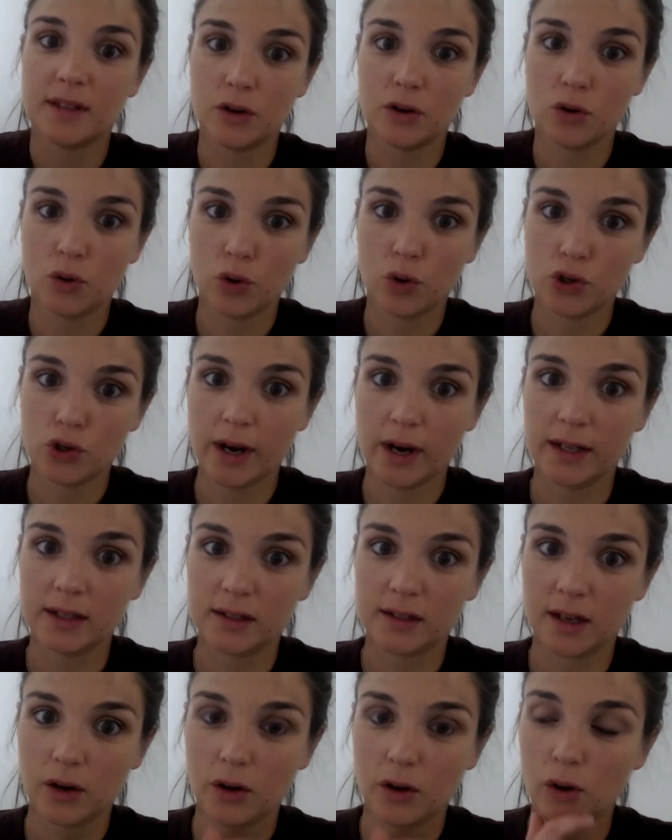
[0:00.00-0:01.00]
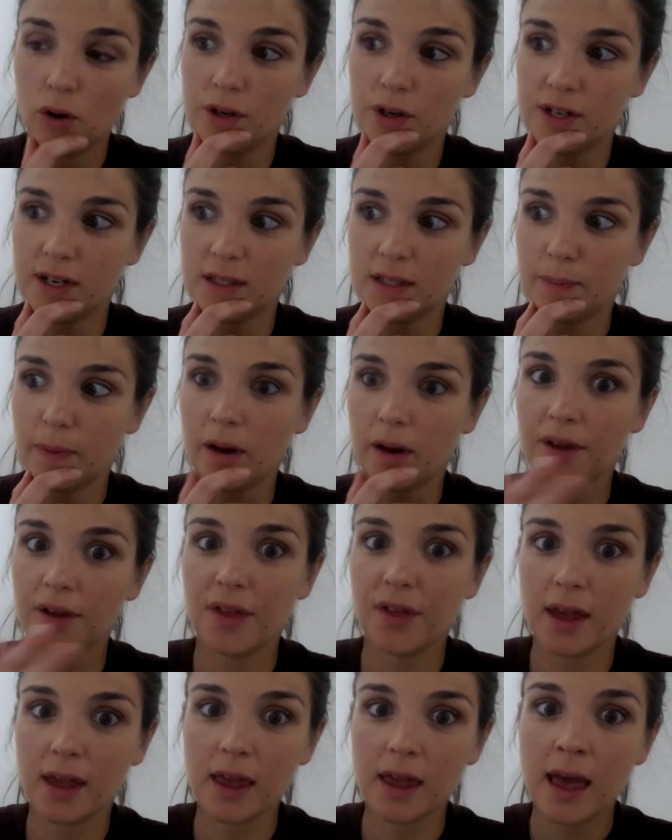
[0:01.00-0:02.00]
they're not a trained psychologist. But I
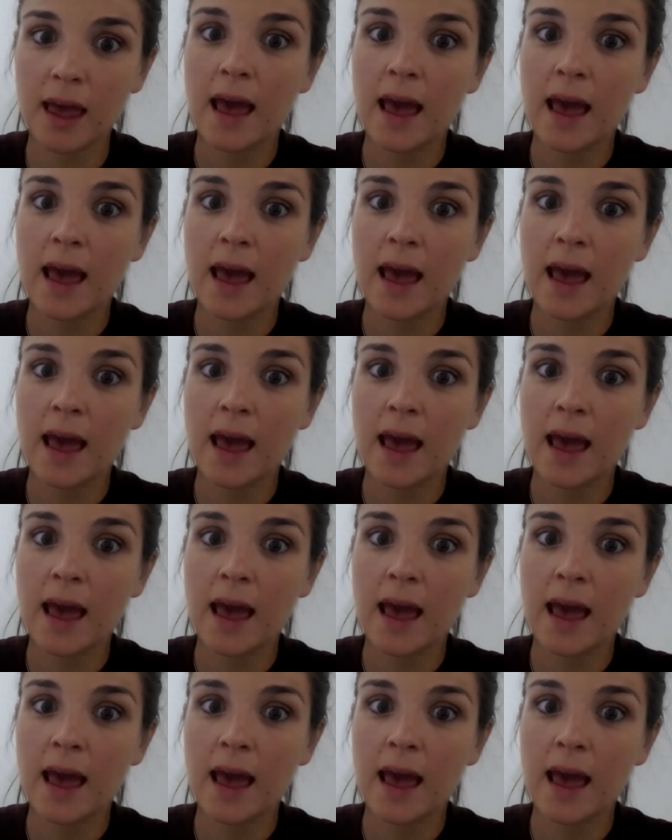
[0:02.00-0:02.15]
think